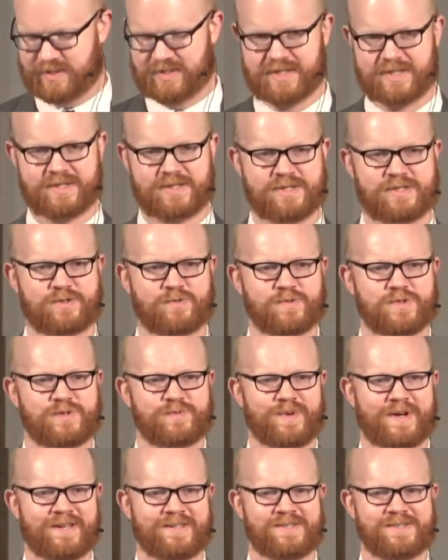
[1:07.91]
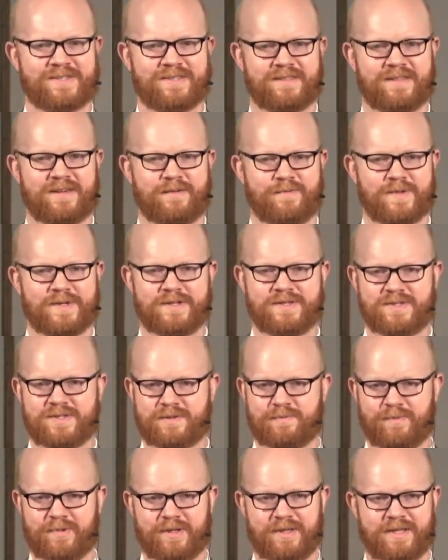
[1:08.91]
Jesus' response to them is
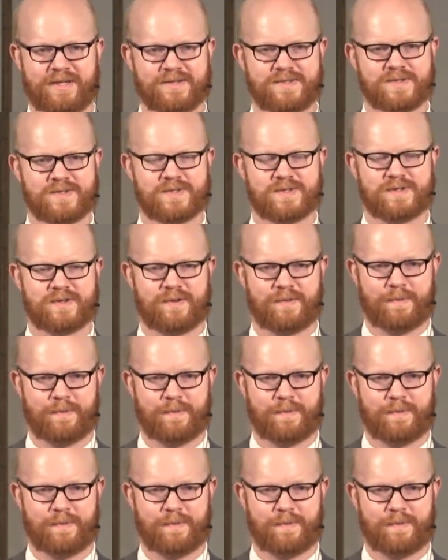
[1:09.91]
simply this.